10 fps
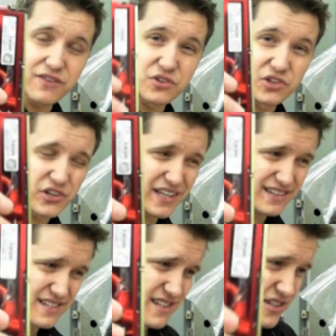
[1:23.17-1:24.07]
If you look at
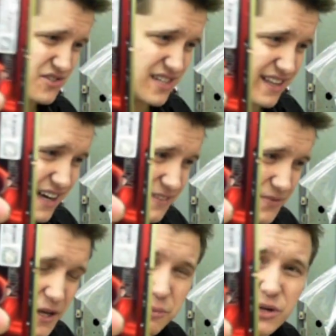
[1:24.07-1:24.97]
this, can you see that
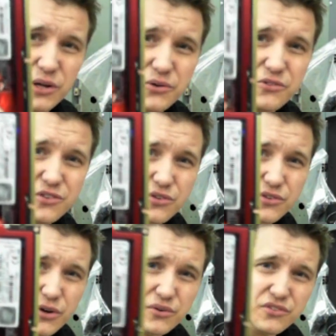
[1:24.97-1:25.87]
up close? You'll
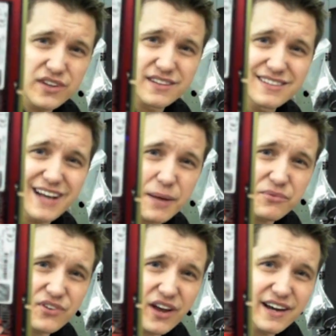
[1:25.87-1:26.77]
notice that the top
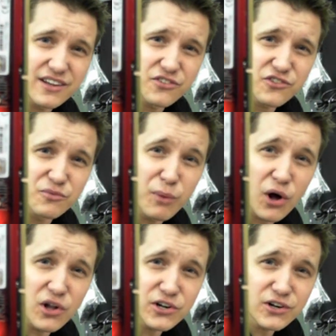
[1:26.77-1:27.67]
side is
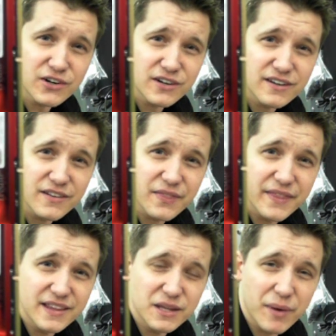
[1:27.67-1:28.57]
smaller
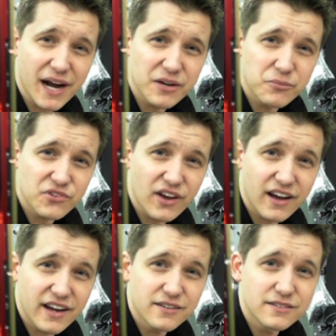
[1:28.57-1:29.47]
than the bottom
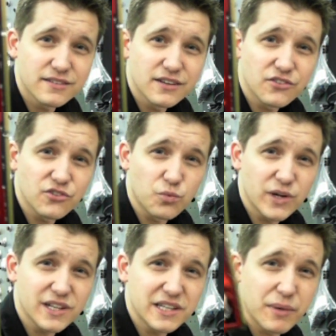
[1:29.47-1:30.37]
side so
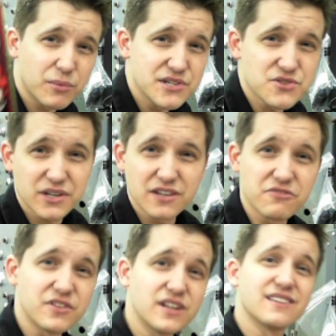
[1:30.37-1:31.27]
really the memory is only going to
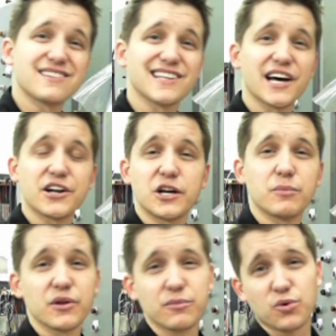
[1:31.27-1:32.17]
fit in the slot on your
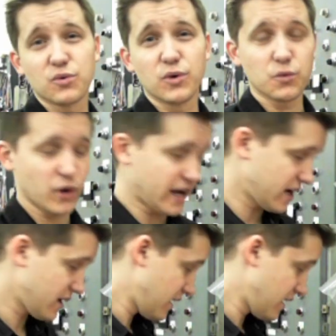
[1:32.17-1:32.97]
motherboard one way.